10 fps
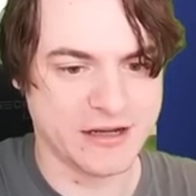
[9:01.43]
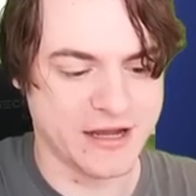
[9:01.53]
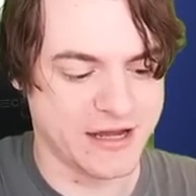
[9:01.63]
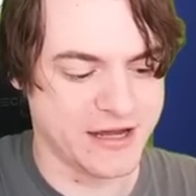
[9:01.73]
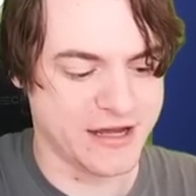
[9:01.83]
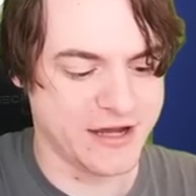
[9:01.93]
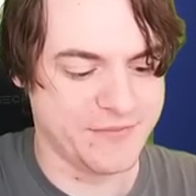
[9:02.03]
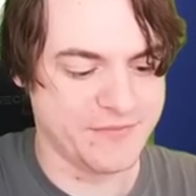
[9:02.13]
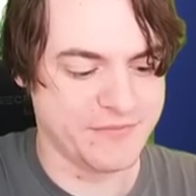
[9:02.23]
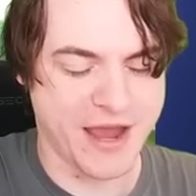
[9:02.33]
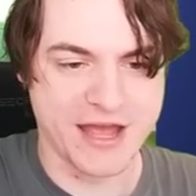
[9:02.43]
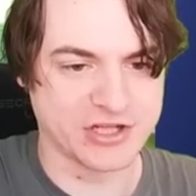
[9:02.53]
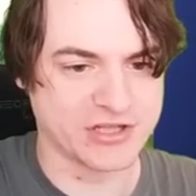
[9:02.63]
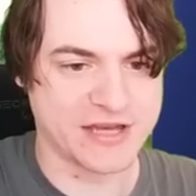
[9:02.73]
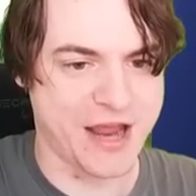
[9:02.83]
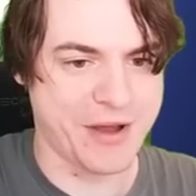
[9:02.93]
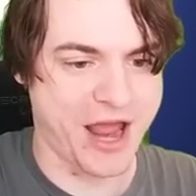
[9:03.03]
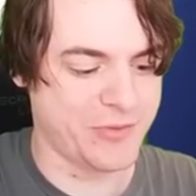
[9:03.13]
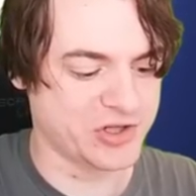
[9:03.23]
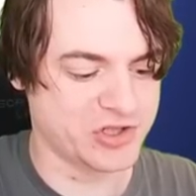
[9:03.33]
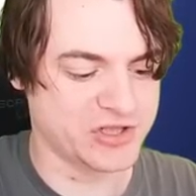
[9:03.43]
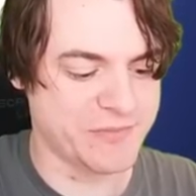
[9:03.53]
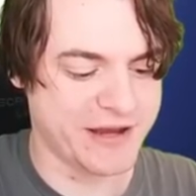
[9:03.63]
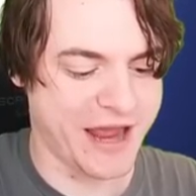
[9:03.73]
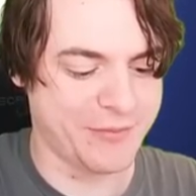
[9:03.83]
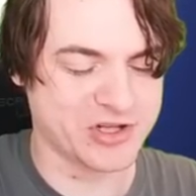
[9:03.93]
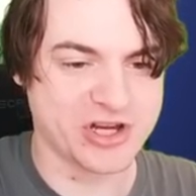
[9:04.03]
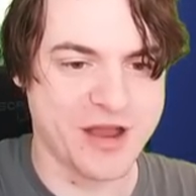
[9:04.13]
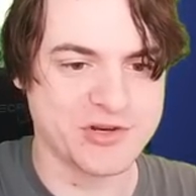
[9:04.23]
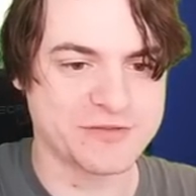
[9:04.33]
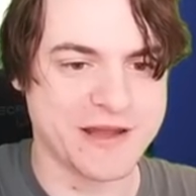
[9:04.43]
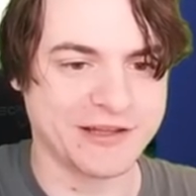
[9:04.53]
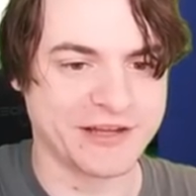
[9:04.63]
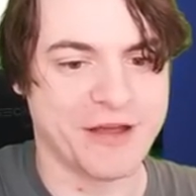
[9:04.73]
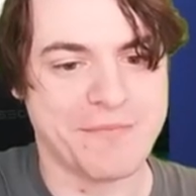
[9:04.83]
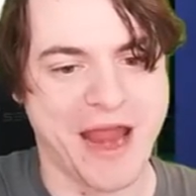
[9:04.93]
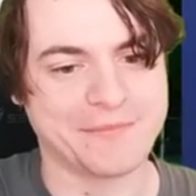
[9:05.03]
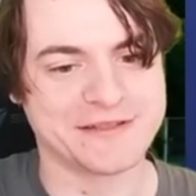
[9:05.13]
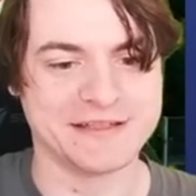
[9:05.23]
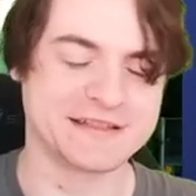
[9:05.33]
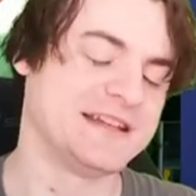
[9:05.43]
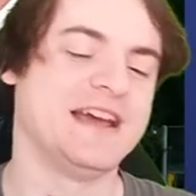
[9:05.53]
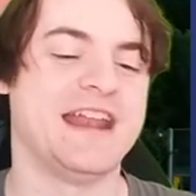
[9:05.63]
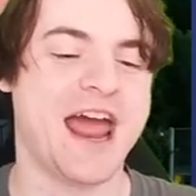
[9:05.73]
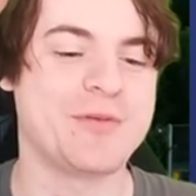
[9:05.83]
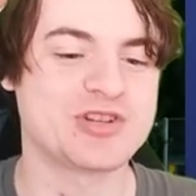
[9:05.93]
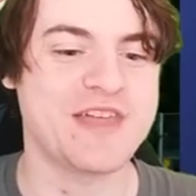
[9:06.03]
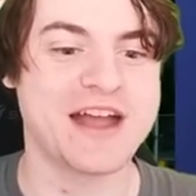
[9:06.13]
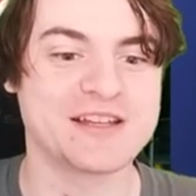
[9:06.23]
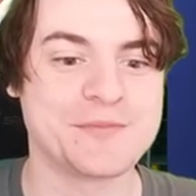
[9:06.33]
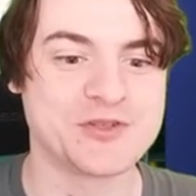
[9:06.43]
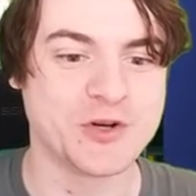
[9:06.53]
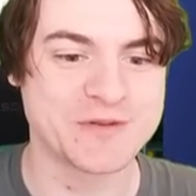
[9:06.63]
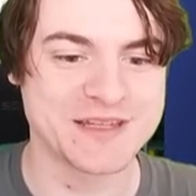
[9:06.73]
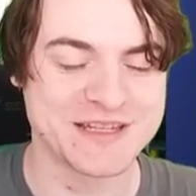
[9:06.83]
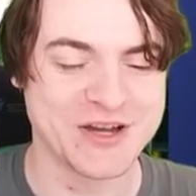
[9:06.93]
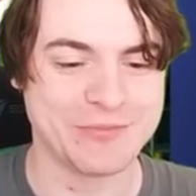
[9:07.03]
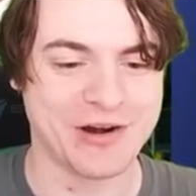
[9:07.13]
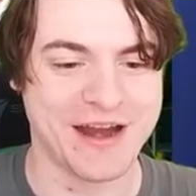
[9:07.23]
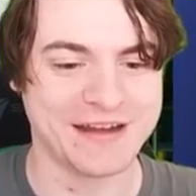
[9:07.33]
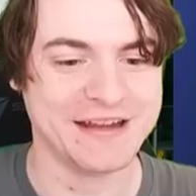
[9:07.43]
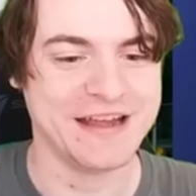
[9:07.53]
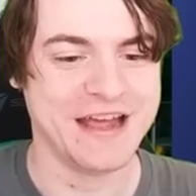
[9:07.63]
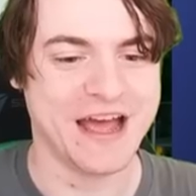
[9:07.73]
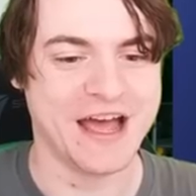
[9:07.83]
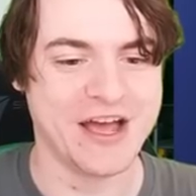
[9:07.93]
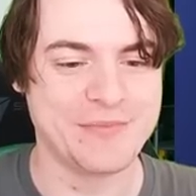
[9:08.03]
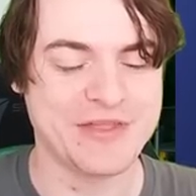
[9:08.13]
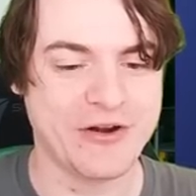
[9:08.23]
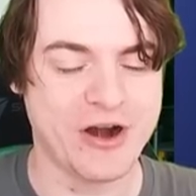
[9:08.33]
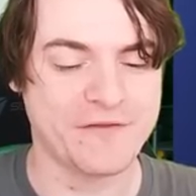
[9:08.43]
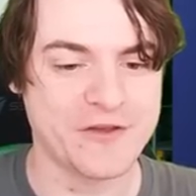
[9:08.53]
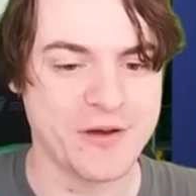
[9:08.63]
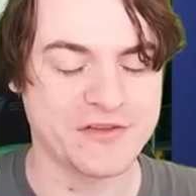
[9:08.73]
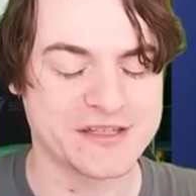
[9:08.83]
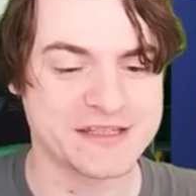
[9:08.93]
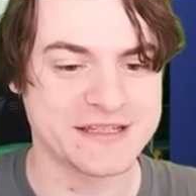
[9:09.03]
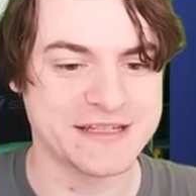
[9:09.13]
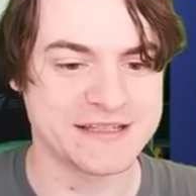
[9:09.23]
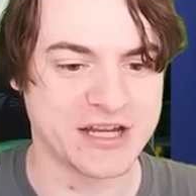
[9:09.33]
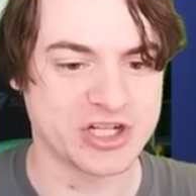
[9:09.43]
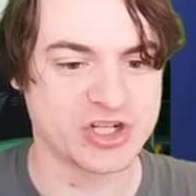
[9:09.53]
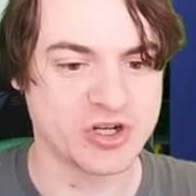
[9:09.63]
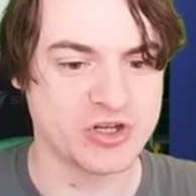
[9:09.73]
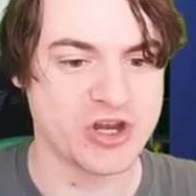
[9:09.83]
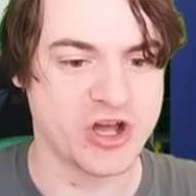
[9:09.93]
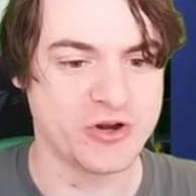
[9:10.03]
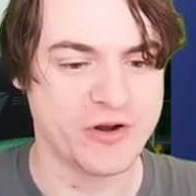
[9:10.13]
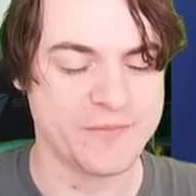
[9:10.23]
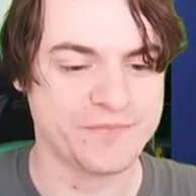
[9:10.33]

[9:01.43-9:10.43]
Man, it's just how much time do you spend looking at maps and how much of that absorbs into your brain? There are a few other cities I should know